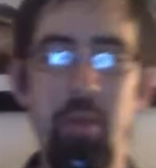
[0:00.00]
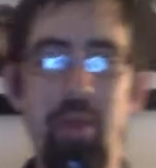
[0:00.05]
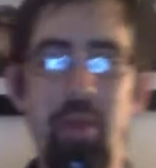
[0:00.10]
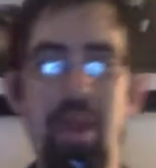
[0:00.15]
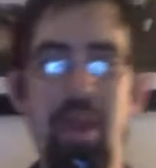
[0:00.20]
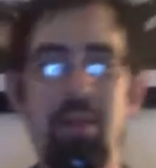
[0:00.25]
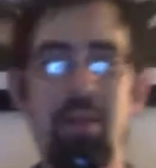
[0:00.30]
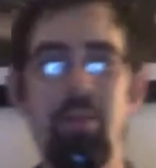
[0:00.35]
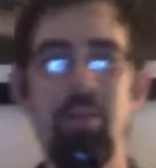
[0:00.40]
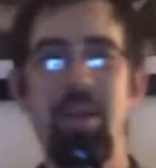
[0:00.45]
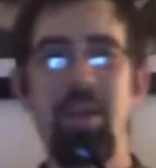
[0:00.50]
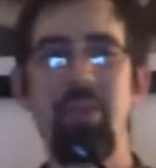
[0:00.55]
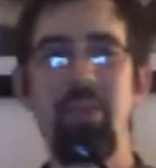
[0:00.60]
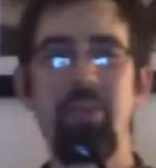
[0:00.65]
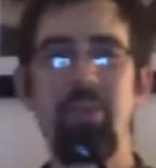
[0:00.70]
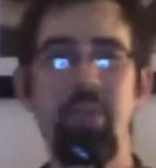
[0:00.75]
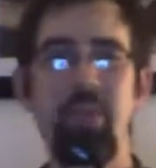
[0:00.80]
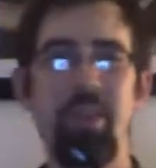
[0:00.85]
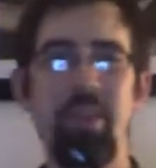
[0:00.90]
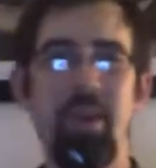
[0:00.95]
We're not
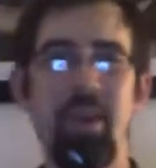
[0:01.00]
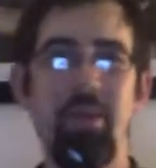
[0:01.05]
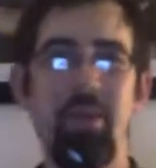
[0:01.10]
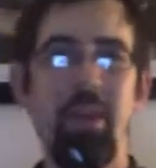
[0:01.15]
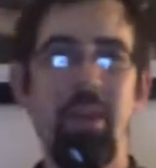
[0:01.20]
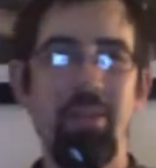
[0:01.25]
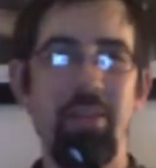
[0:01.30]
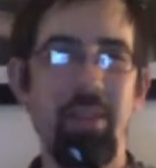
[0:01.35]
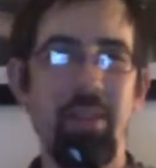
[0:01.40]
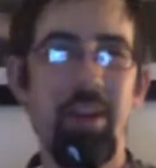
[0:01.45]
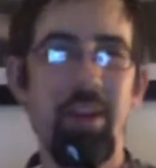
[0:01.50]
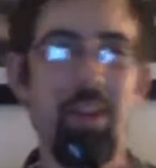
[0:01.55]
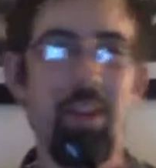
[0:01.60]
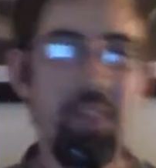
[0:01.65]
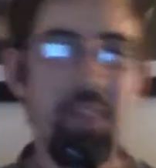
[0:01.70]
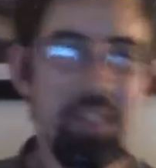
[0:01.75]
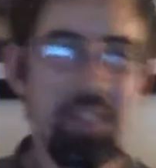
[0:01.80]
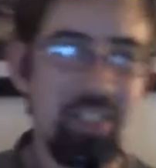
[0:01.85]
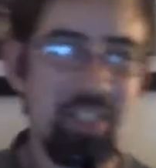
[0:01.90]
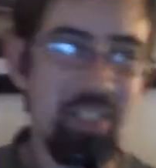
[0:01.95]
throwing that one out there.
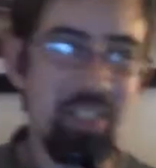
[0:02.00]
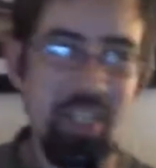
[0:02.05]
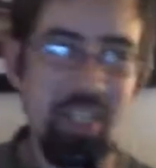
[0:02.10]
This is the